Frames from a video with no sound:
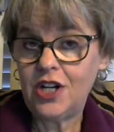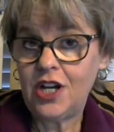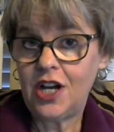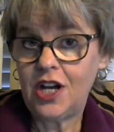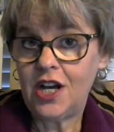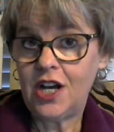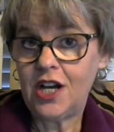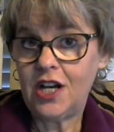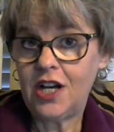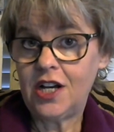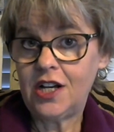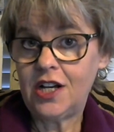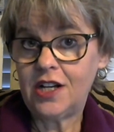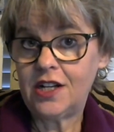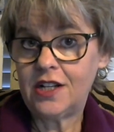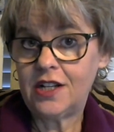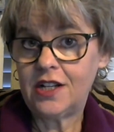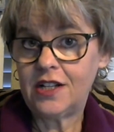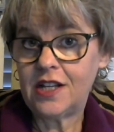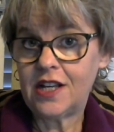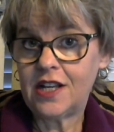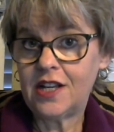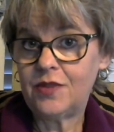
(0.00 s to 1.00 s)
uh,
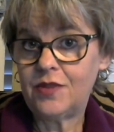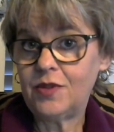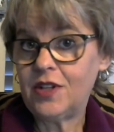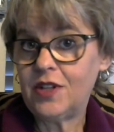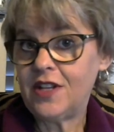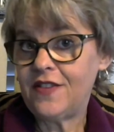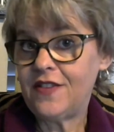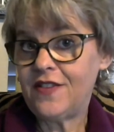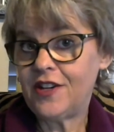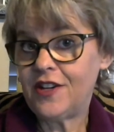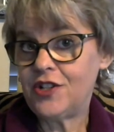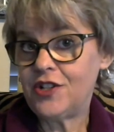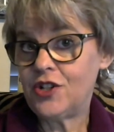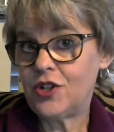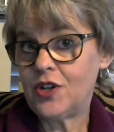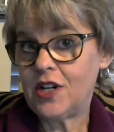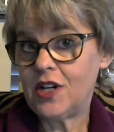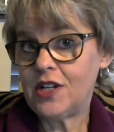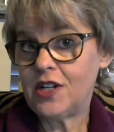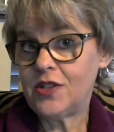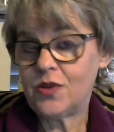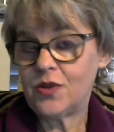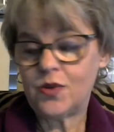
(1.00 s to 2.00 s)
that can really affect your
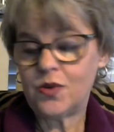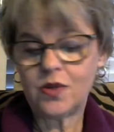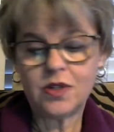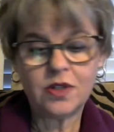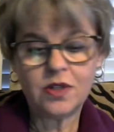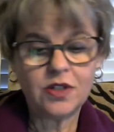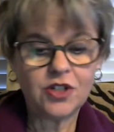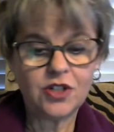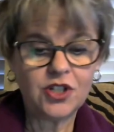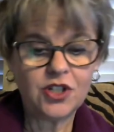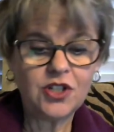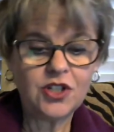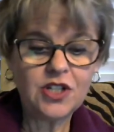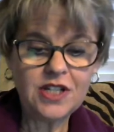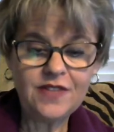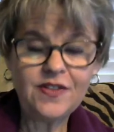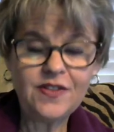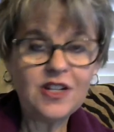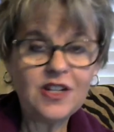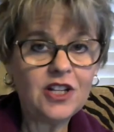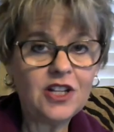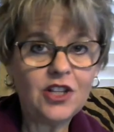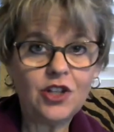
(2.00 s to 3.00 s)
credit score, just even
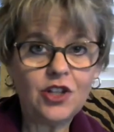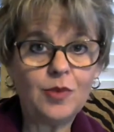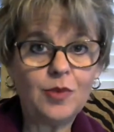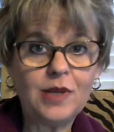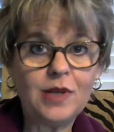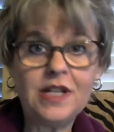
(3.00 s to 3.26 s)
a little bit.